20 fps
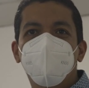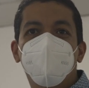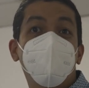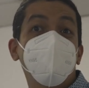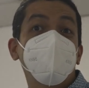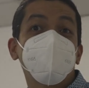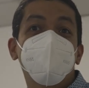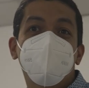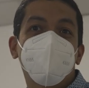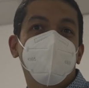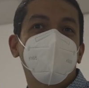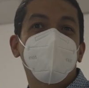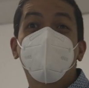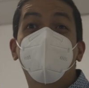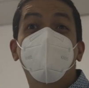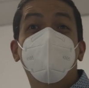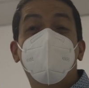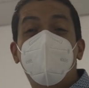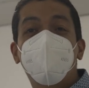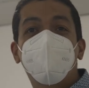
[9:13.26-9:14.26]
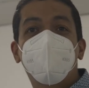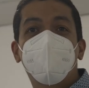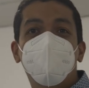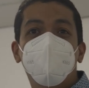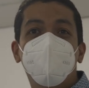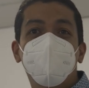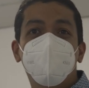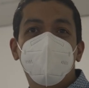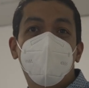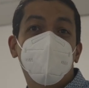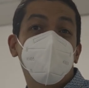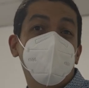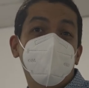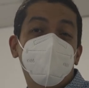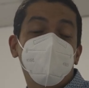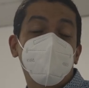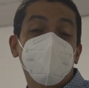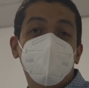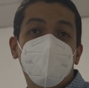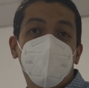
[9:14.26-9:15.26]
branches that do not have that many
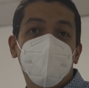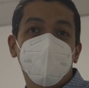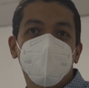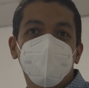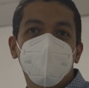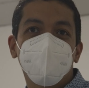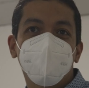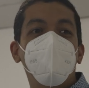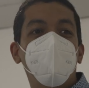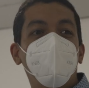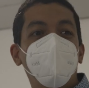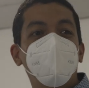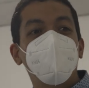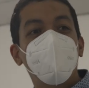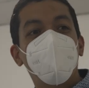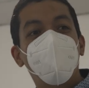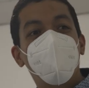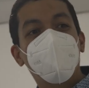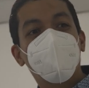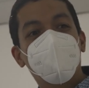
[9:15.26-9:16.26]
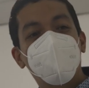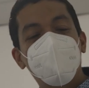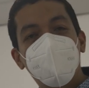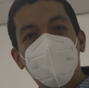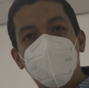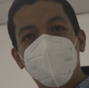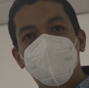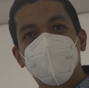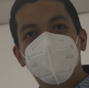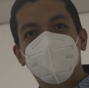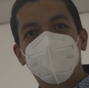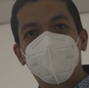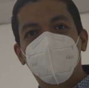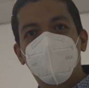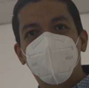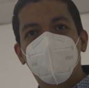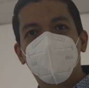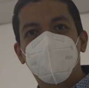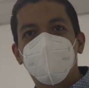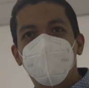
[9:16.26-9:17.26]
transactions. But if we create the
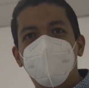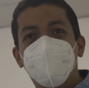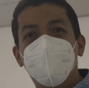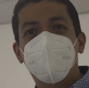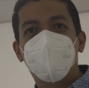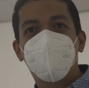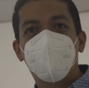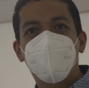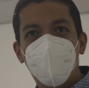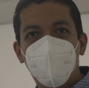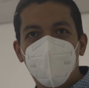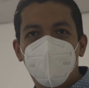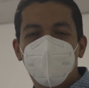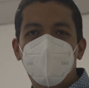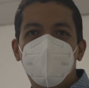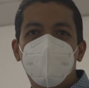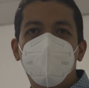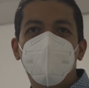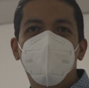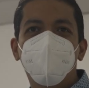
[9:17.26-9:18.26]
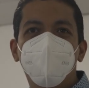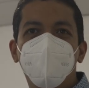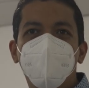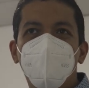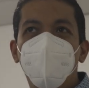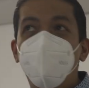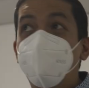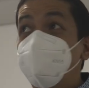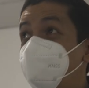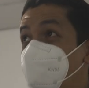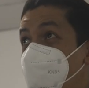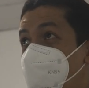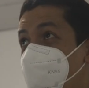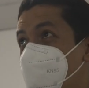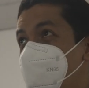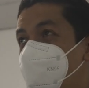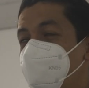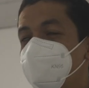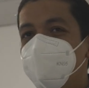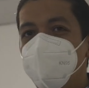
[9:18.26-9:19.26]
technology locally, we
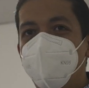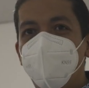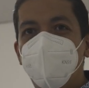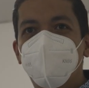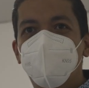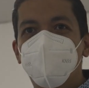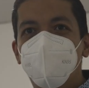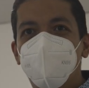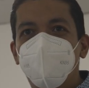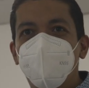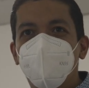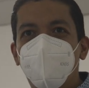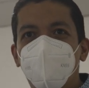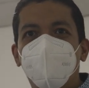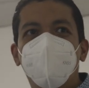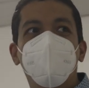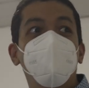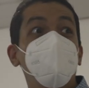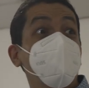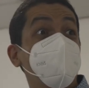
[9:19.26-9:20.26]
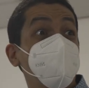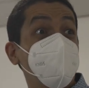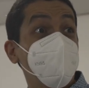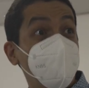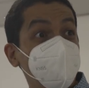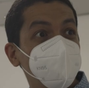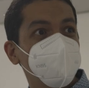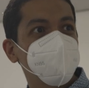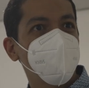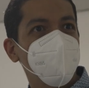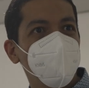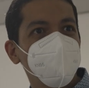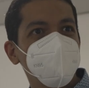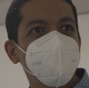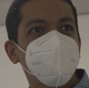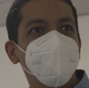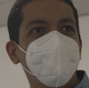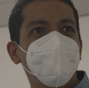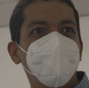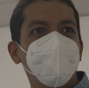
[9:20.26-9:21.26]
develop the industry locally, we create jobs,
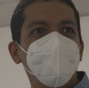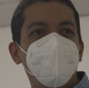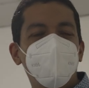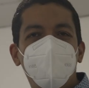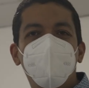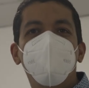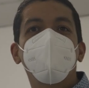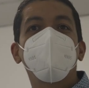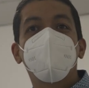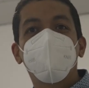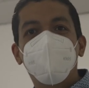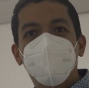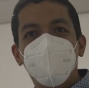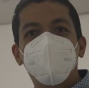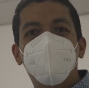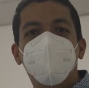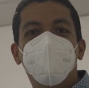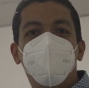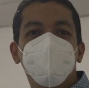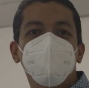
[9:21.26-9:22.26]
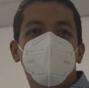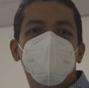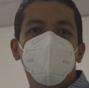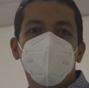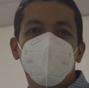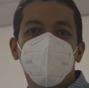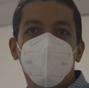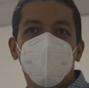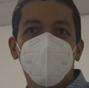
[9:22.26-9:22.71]
and we develop the country as a